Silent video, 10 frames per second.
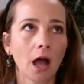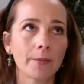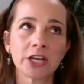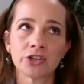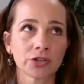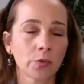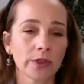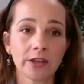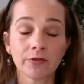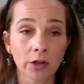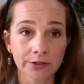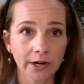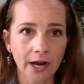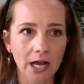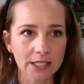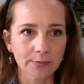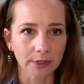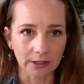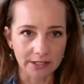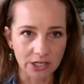i'm going to just go with involuntary
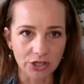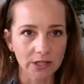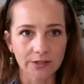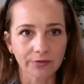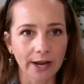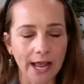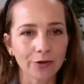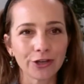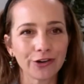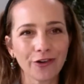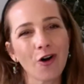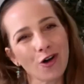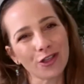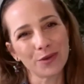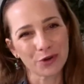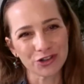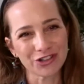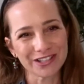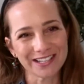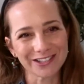hospitalizations for now you know all the
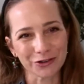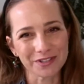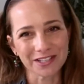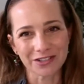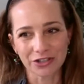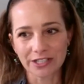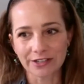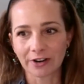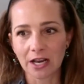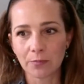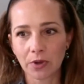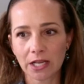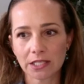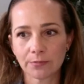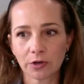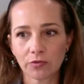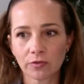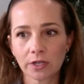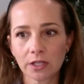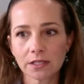emergency services are different but it's been
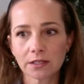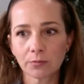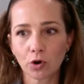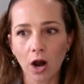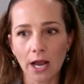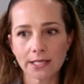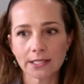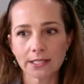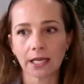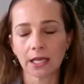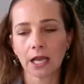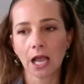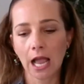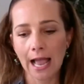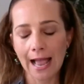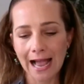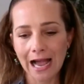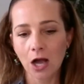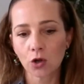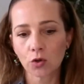really surprising
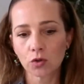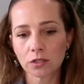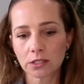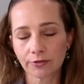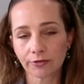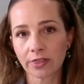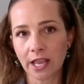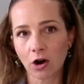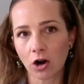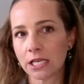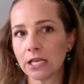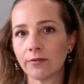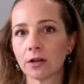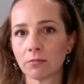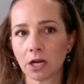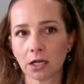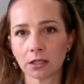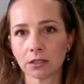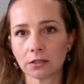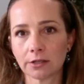how different they are even
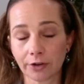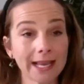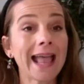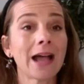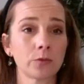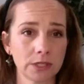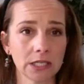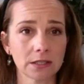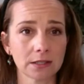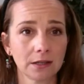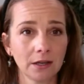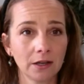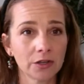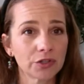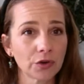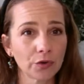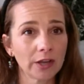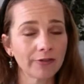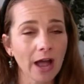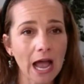among different counties so
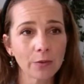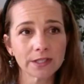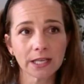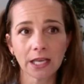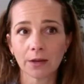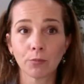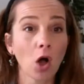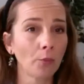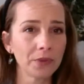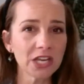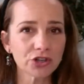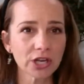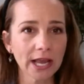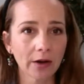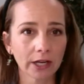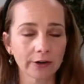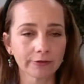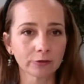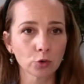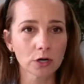if I was in Palm Beach County
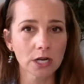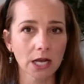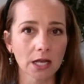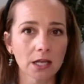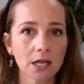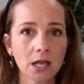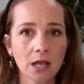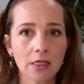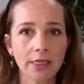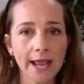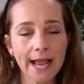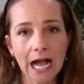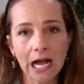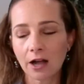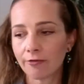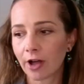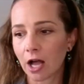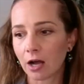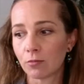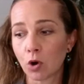in Florida, they have
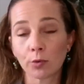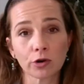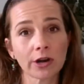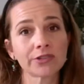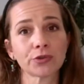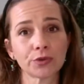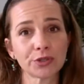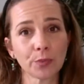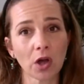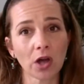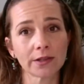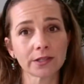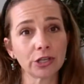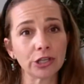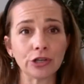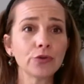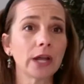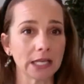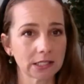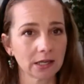a mobile crisis response
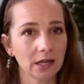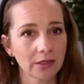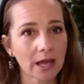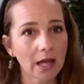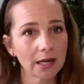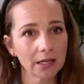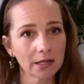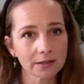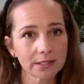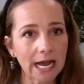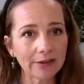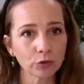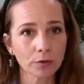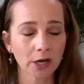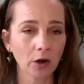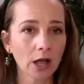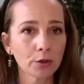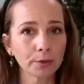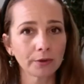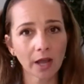unit that is staffed with mental
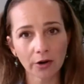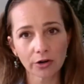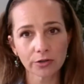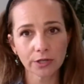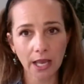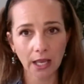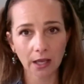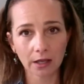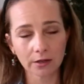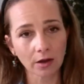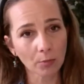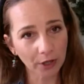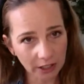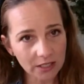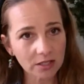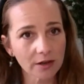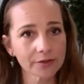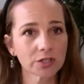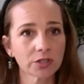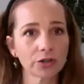health providers and police
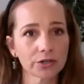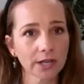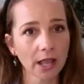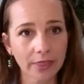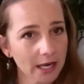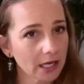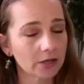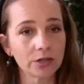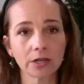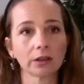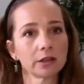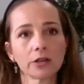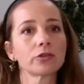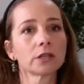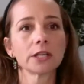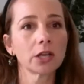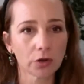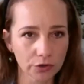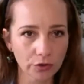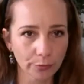officers, and they can literally
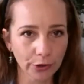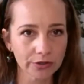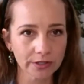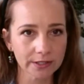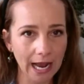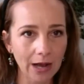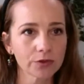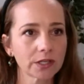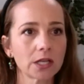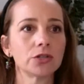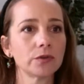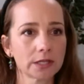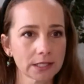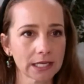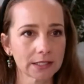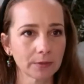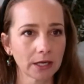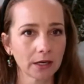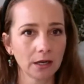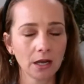go to the person's house and do an assessment.